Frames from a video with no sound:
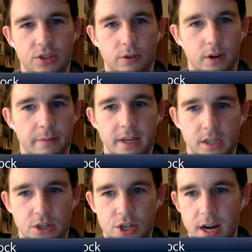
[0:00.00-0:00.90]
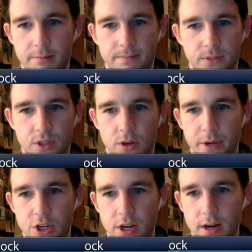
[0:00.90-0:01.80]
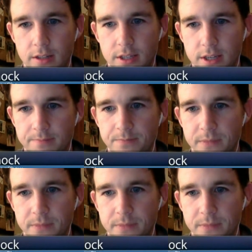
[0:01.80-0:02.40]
doing an amazing job. So big shout out to him.